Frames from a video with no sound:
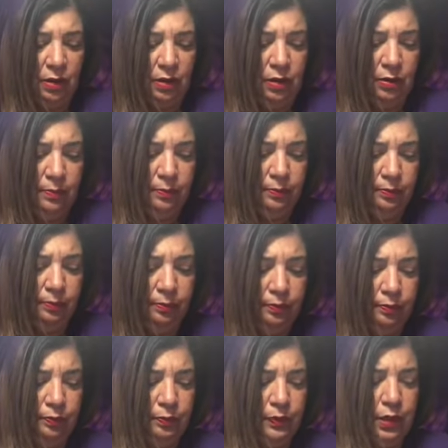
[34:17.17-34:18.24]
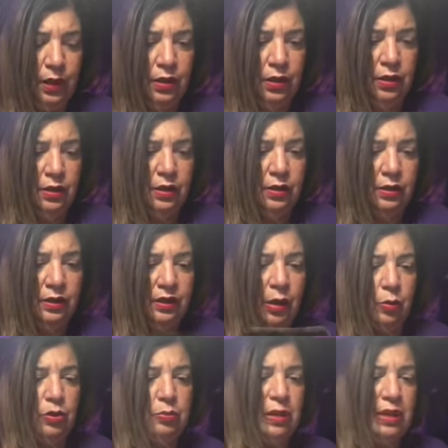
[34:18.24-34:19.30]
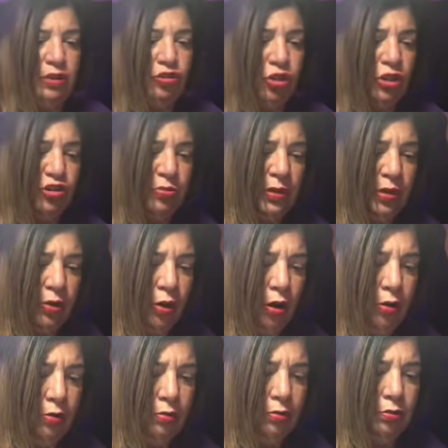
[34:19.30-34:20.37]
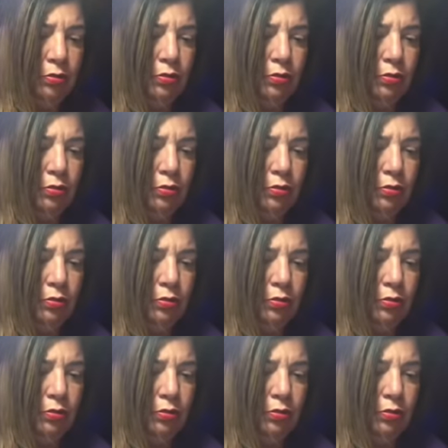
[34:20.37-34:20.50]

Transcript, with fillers: um, someone made a judgment call.